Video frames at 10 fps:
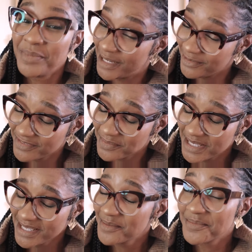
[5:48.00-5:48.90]
bear with
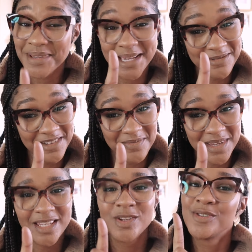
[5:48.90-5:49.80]
me, bear with
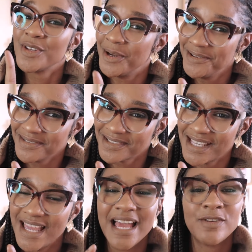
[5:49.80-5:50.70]
me, you
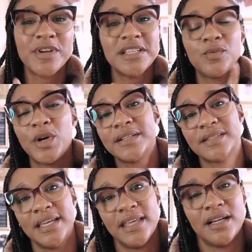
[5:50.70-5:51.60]
don't. The reason why I
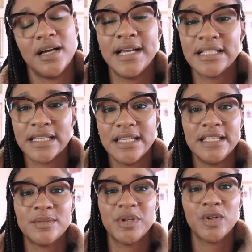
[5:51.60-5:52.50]
say that, guys,
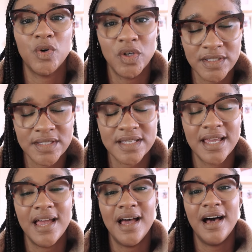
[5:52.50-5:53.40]
is because
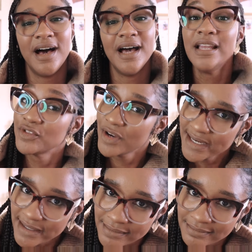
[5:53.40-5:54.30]
I've
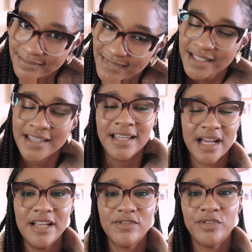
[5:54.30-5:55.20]
tried it.
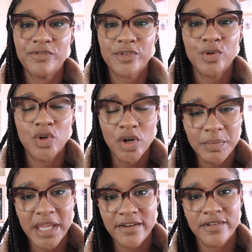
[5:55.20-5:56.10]
I've gone through
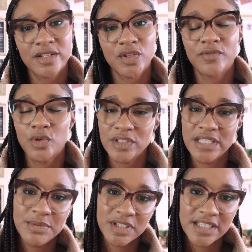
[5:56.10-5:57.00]
long periods of not
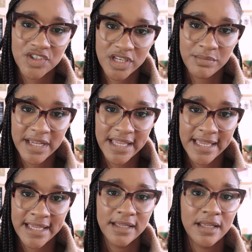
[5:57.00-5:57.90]
deep conditioning my
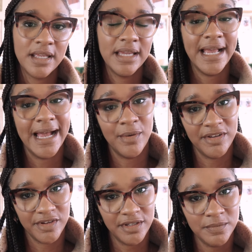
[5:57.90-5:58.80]
hair.
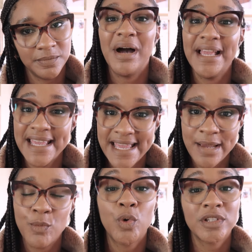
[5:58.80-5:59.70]
However, my
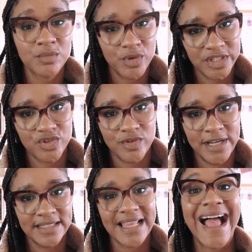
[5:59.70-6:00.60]
hair was
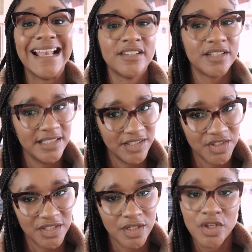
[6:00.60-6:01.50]
moisturized and
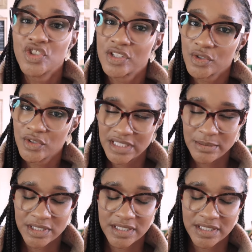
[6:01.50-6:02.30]
conditioned, just not deep